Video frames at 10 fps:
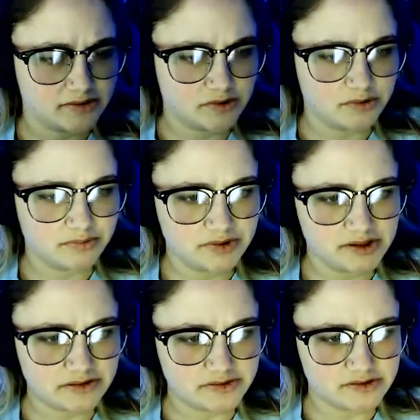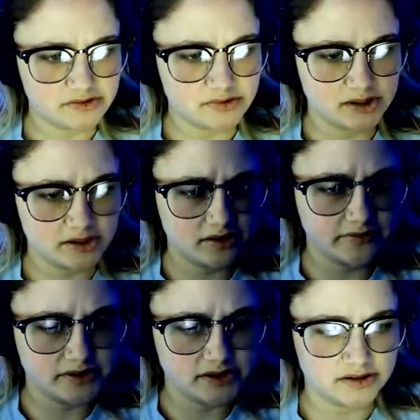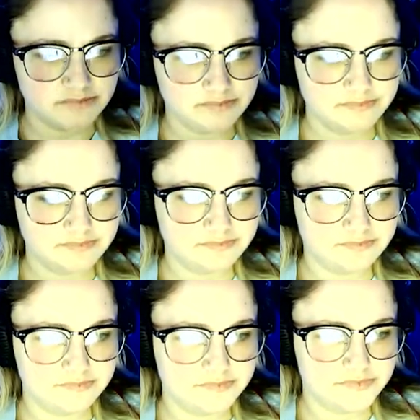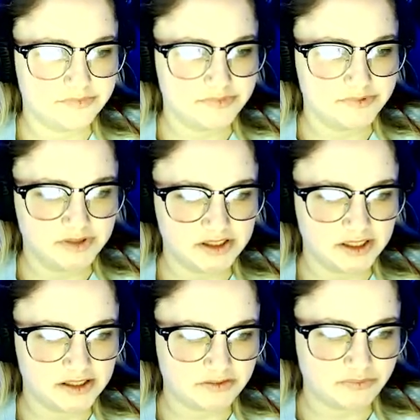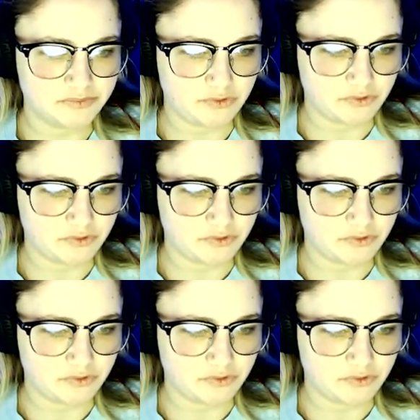we're a police officer, we're working overtime. Protective proof,